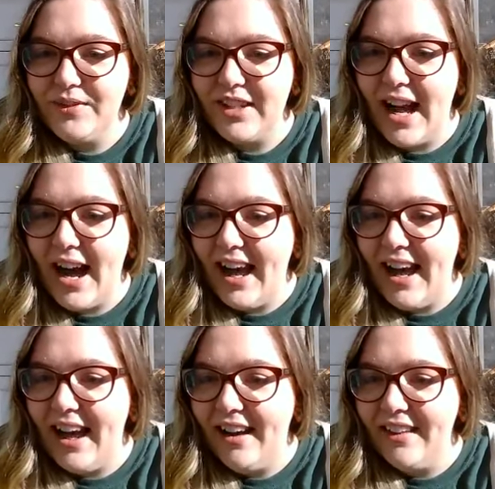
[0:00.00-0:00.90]
We've
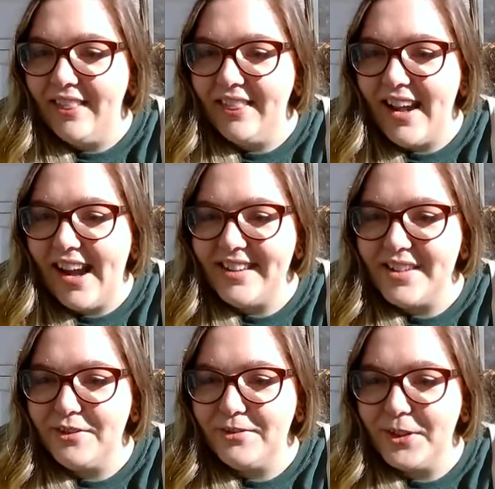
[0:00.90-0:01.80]
got
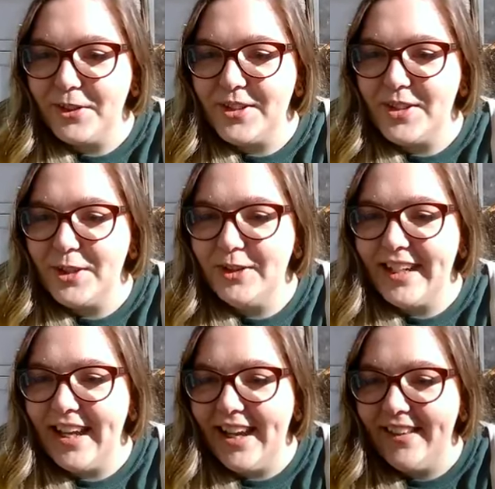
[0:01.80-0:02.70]
lots of folks
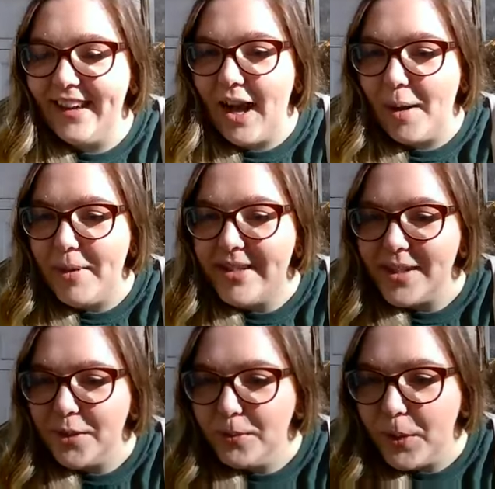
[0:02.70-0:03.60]
tuning in. The comments
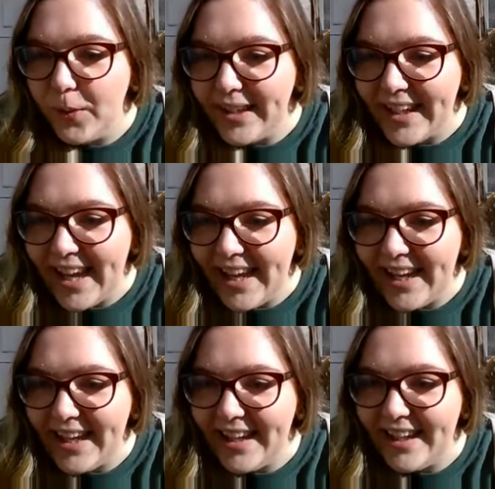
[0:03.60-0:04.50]
are rolling
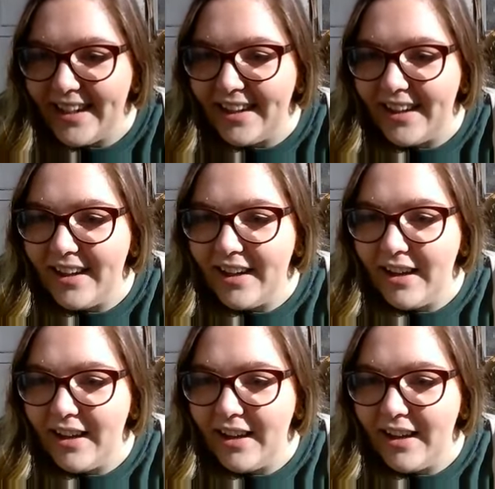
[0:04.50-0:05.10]
in.